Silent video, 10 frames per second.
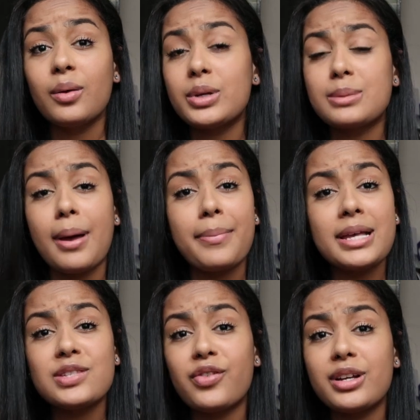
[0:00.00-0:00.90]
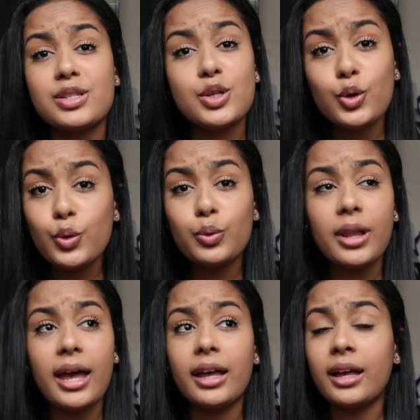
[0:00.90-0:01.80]
was my best friend too.
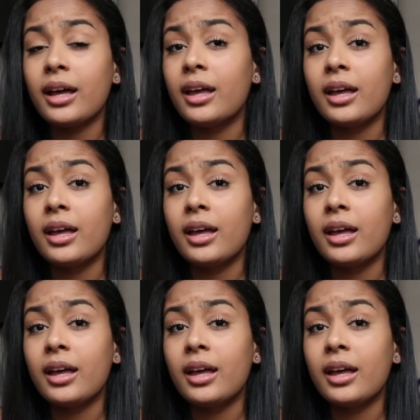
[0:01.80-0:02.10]
Like